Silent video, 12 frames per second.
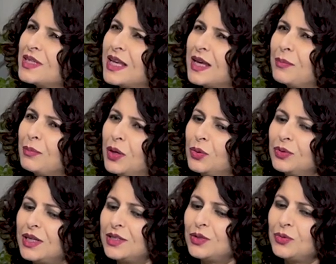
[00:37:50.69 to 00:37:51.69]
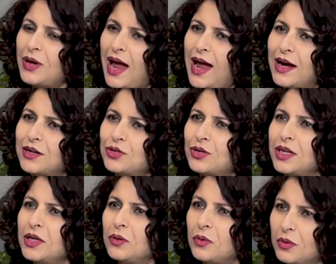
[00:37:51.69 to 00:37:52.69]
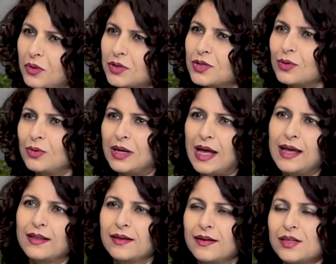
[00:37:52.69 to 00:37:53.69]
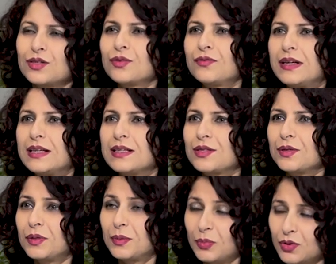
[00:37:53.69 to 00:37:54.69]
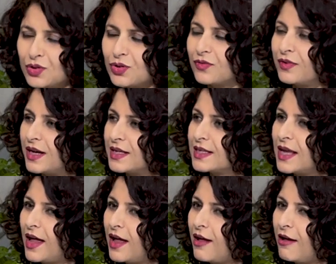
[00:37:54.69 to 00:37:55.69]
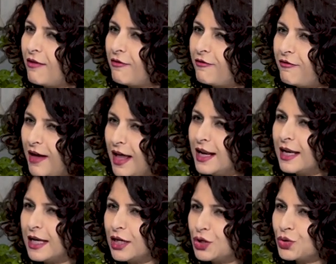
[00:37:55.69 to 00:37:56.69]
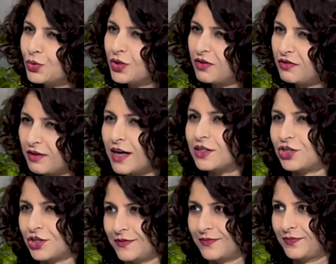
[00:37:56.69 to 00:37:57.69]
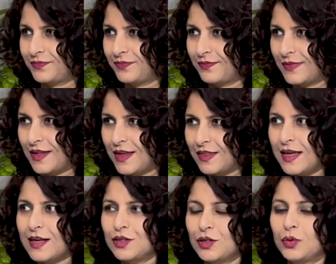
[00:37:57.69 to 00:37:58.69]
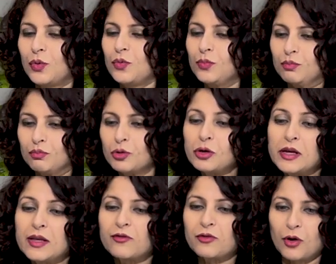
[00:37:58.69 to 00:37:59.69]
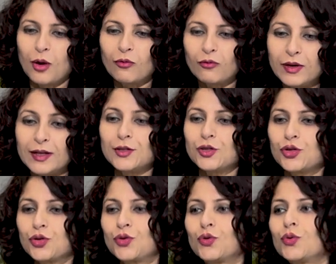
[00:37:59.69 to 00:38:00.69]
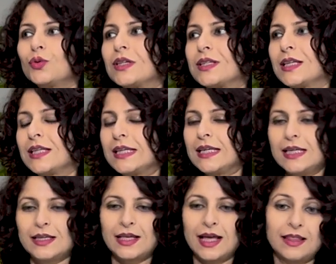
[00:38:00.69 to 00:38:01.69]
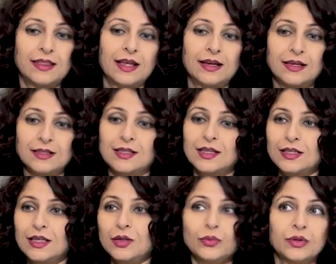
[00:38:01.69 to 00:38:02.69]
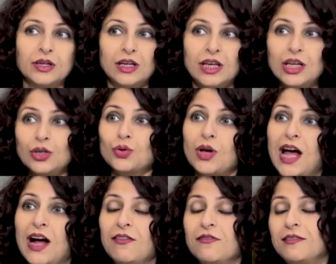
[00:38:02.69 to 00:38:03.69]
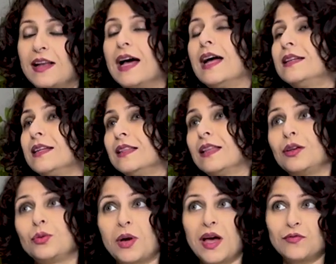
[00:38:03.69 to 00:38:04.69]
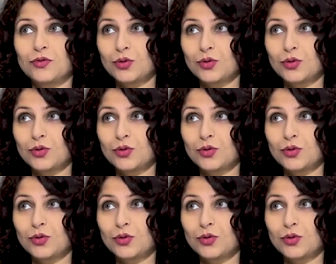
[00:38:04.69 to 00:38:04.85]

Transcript: say, Manu, that you actually also, like the rest of us or most of us, fell into the rut? That, you know, moving from village to the city, and then in city you need to have a flat, and then you have